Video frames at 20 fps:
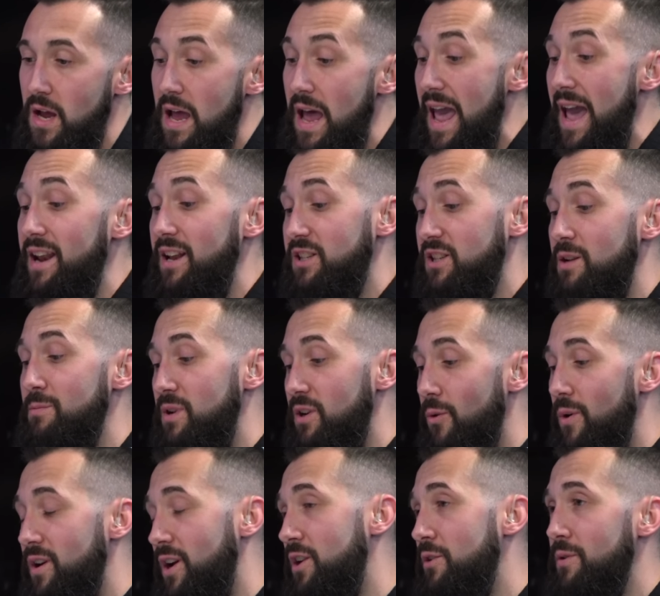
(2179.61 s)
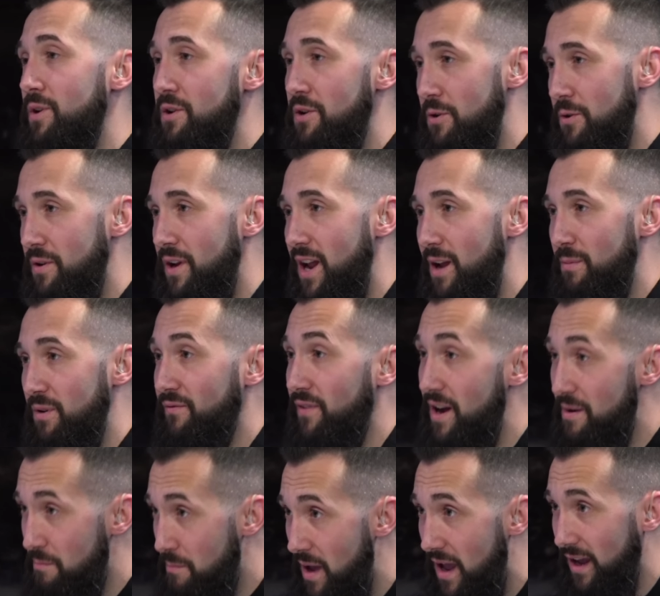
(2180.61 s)
And it's gonna be going under a new name, if
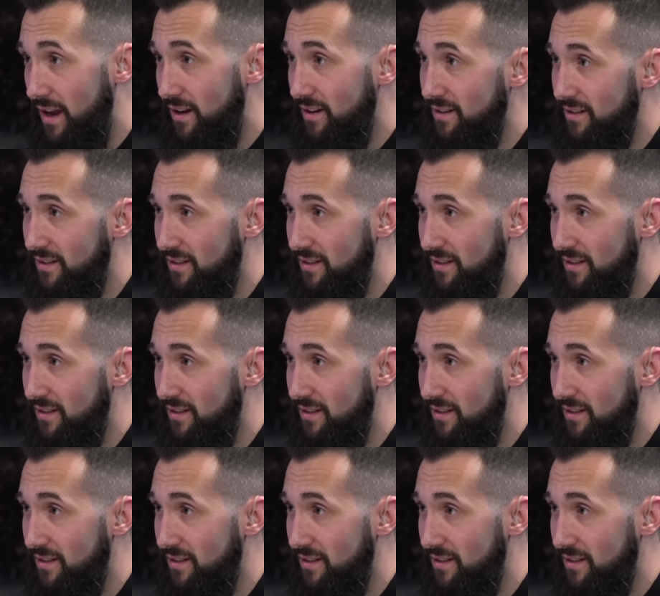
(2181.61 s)
I may.